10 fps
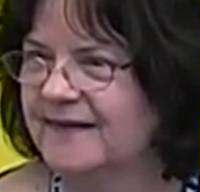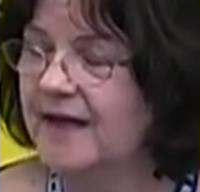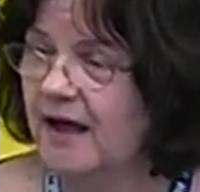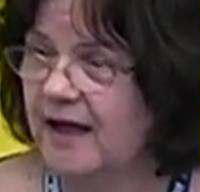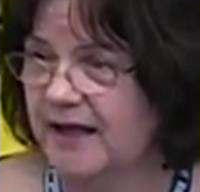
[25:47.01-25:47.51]

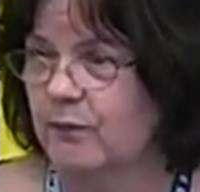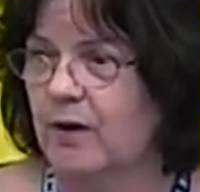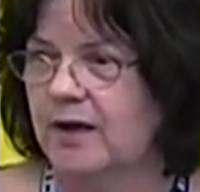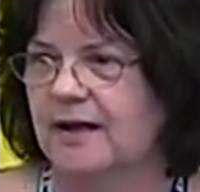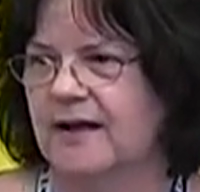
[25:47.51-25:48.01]
Yeah,
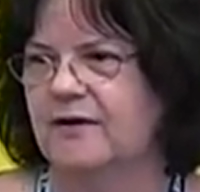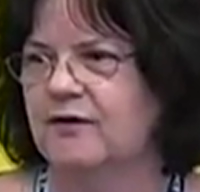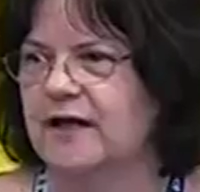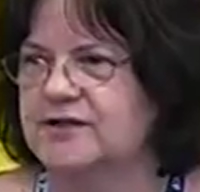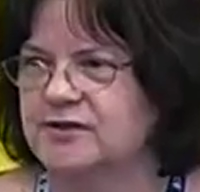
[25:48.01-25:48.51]
I
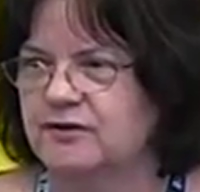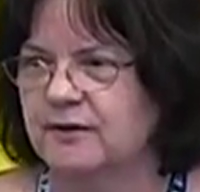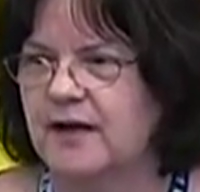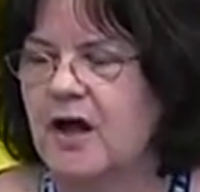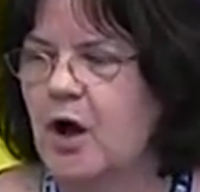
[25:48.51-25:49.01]
heard that too.
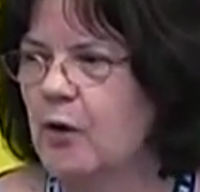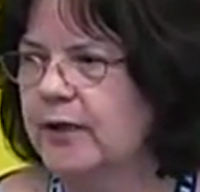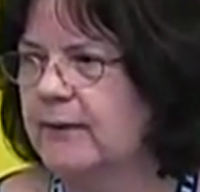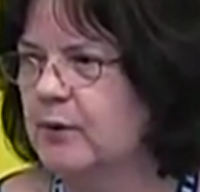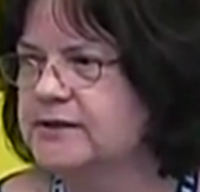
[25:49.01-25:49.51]

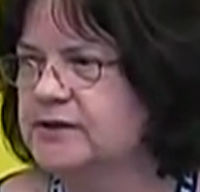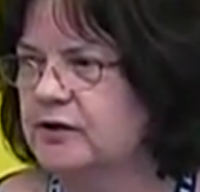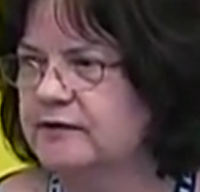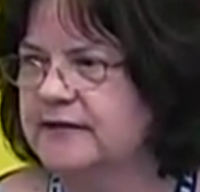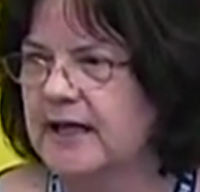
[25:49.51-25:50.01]
Okay, boys and
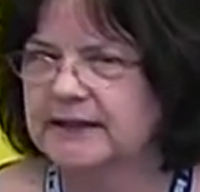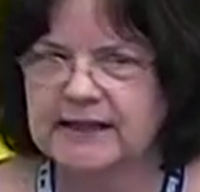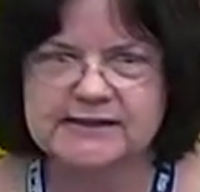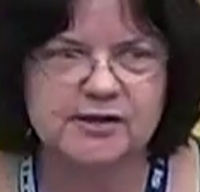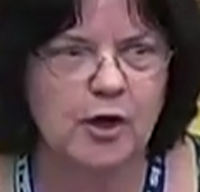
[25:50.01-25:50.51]
girls,
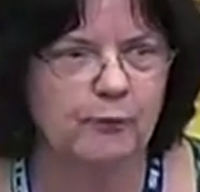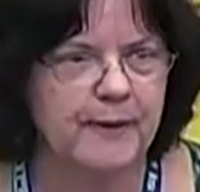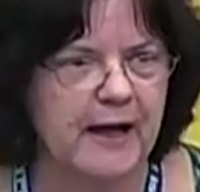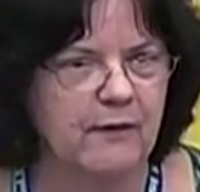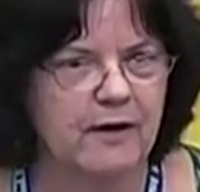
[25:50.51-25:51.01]
let's all
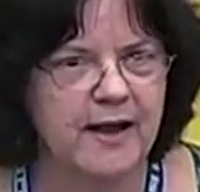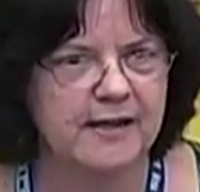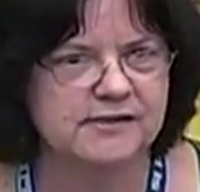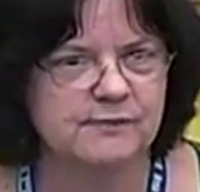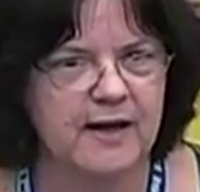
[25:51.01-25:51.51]
bow our
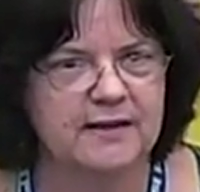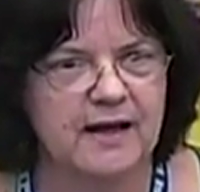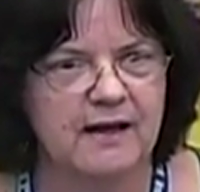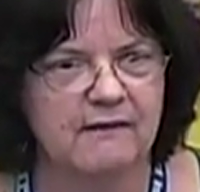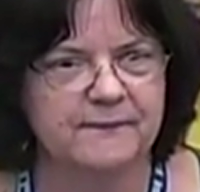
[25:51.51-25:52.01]
heads right
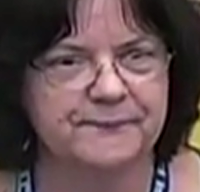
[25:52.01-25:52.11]
now